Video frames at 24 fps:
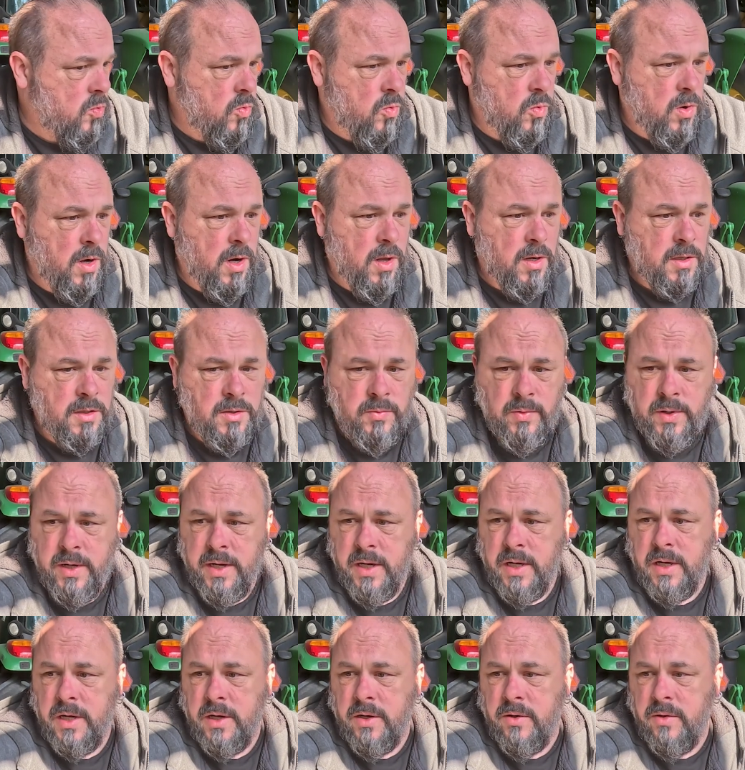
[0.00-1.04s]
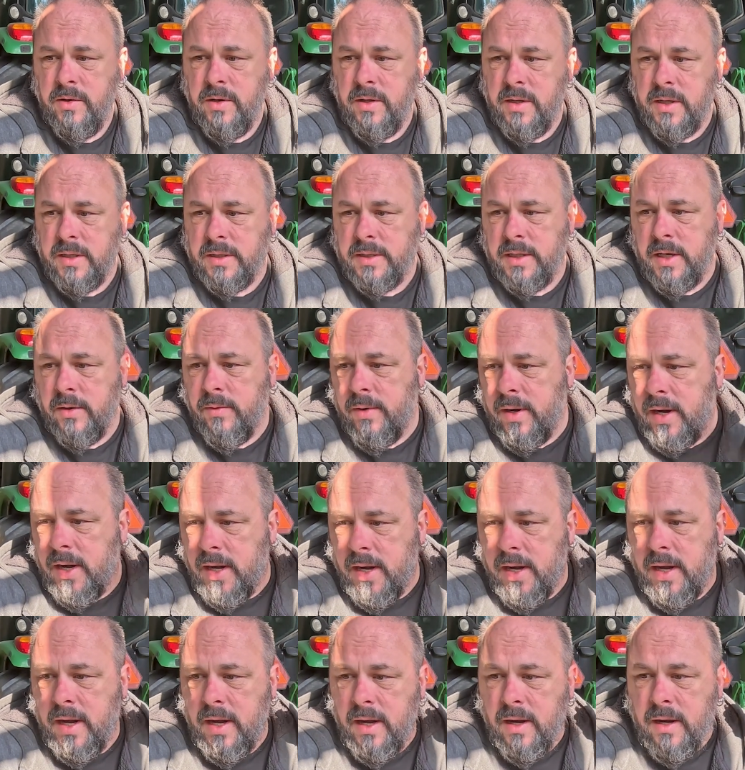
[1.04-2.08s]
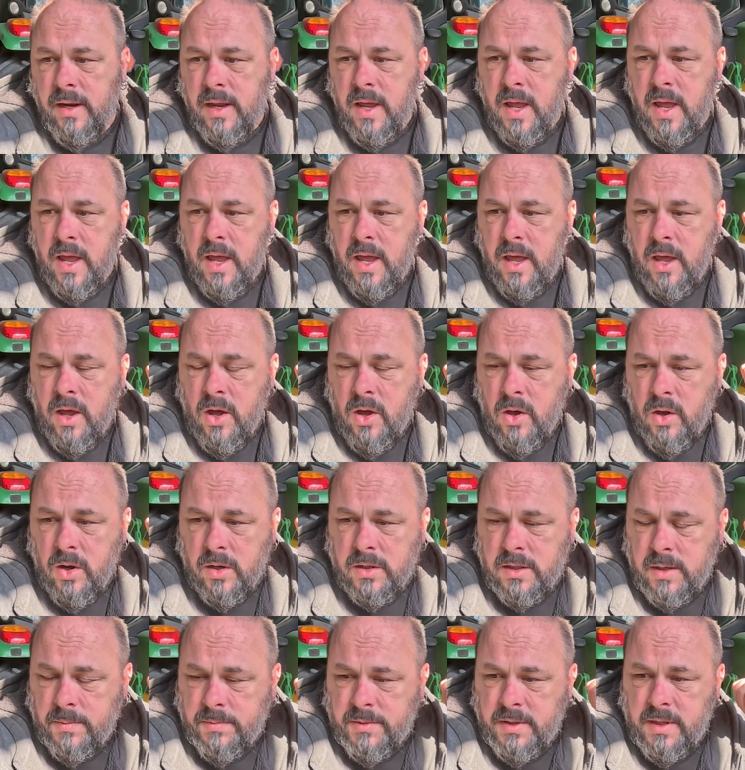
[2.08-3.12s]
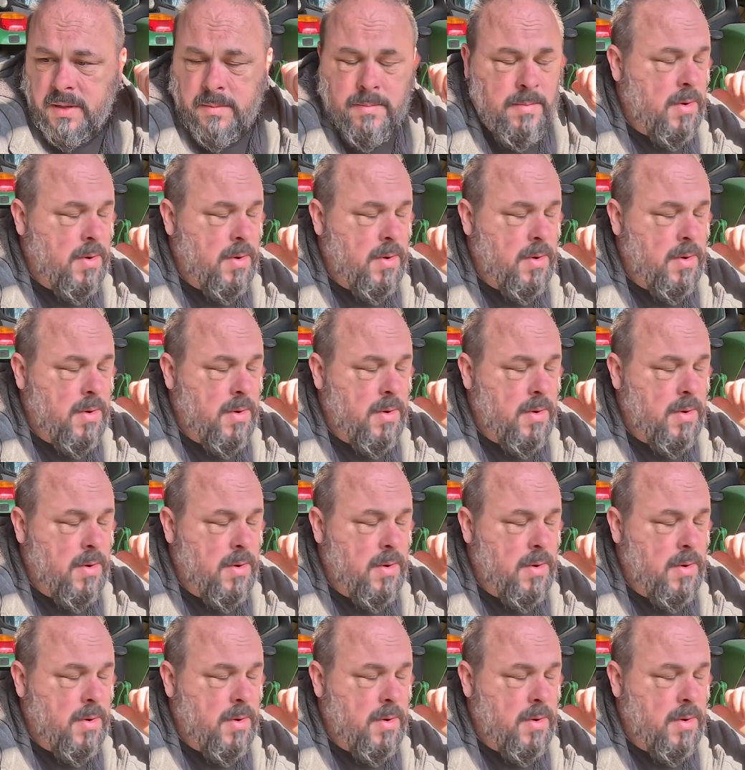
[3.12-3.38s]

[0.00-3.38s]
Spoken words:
what else we need to do to this thing. We gotta get it hooked up to the